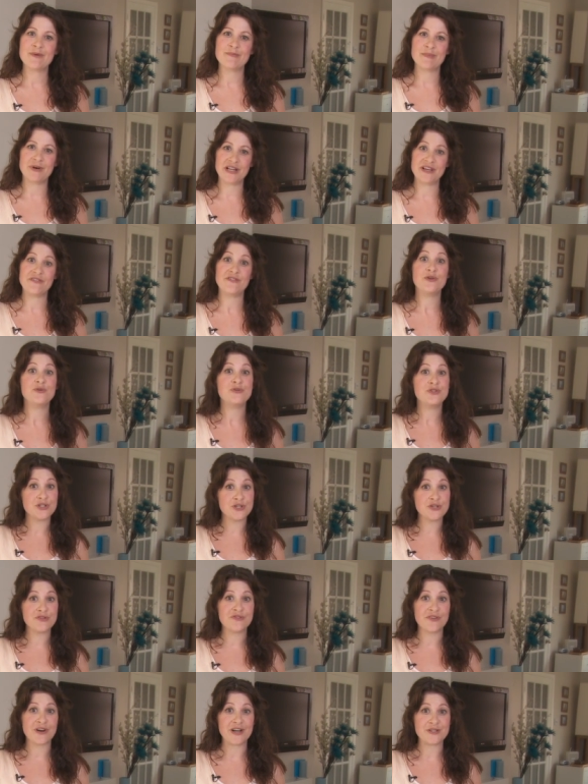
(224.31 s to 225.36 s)
but if you
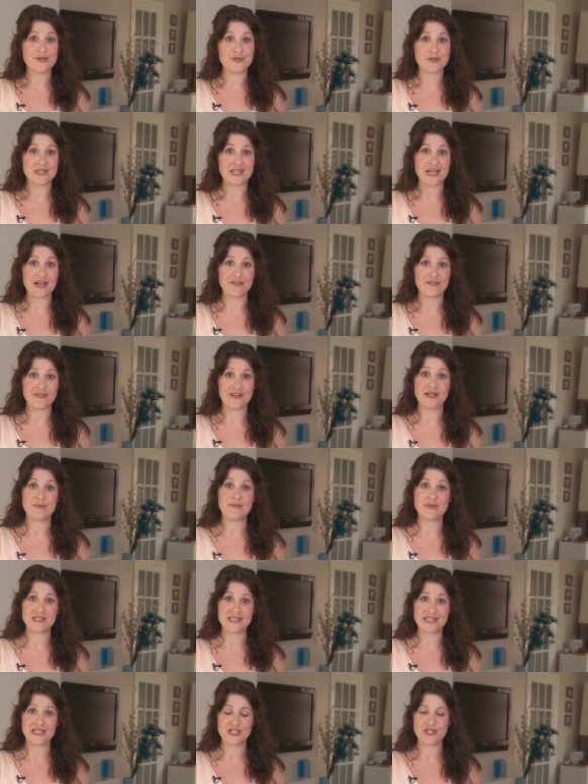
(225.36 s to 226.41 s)
do find yourself in a
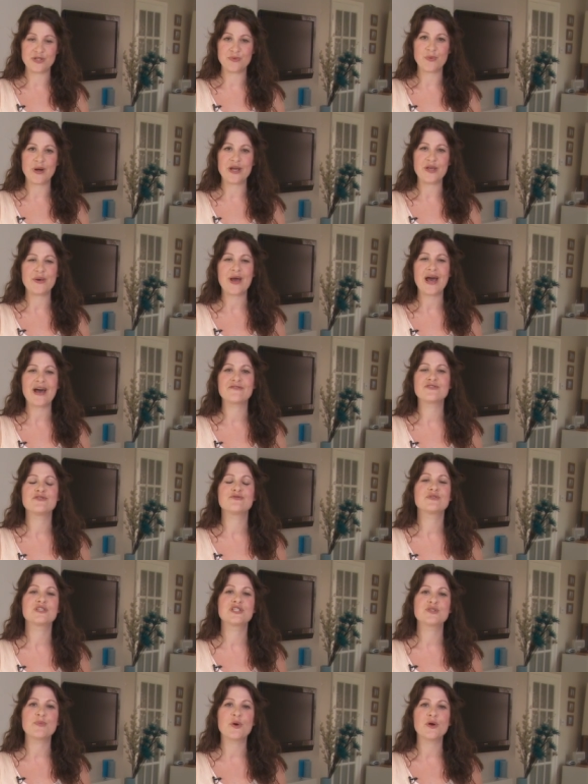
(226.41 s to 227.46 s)
position where you have to
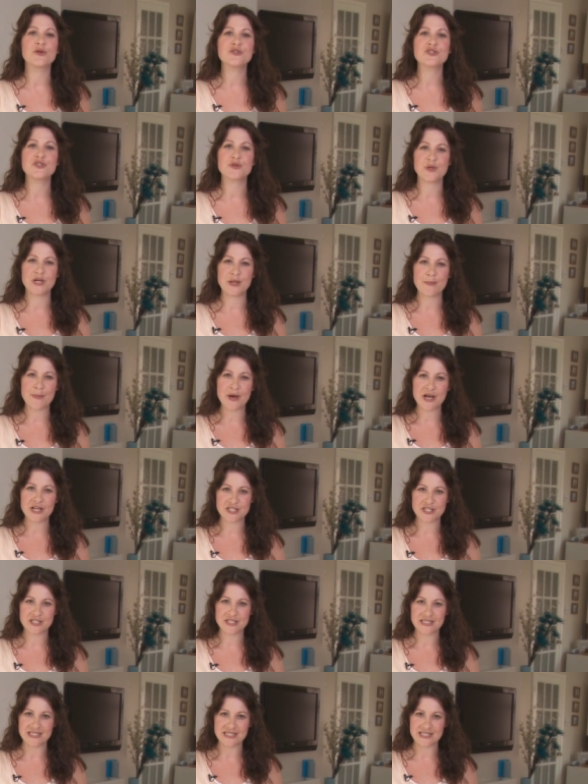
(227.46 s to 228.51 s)
respond to an
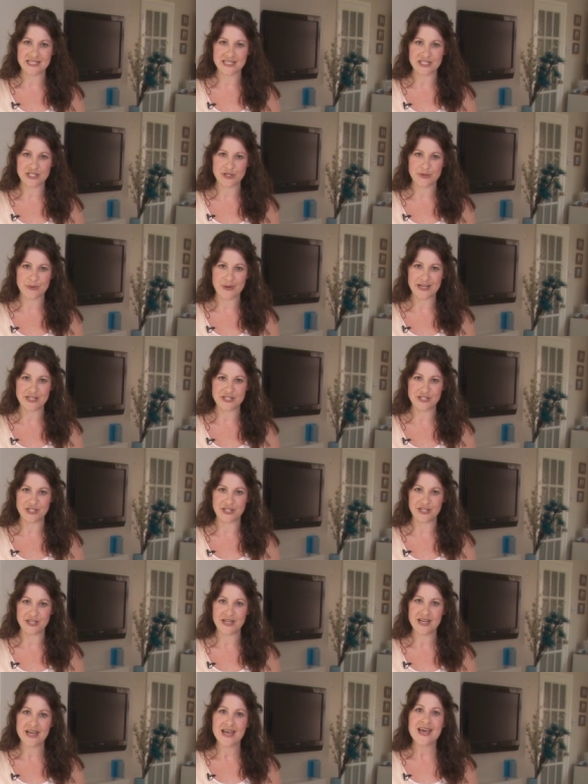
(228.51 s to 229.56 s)
emergency
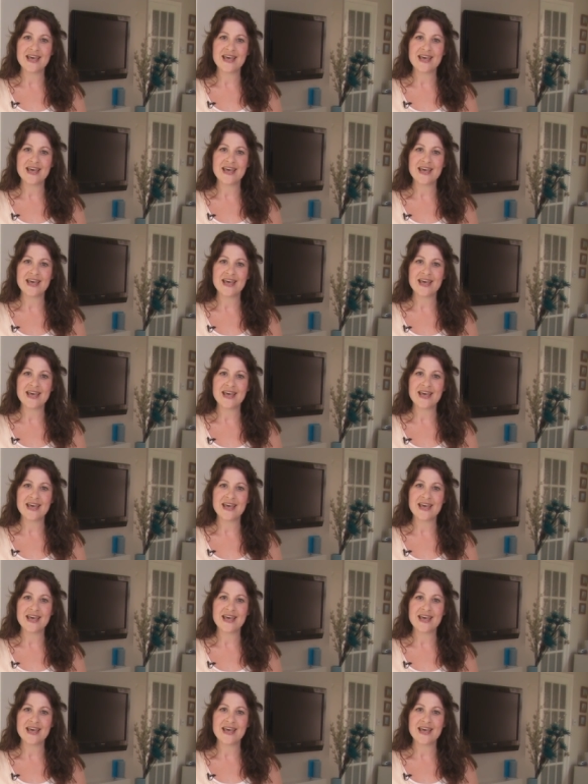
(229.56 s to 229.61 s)
situation,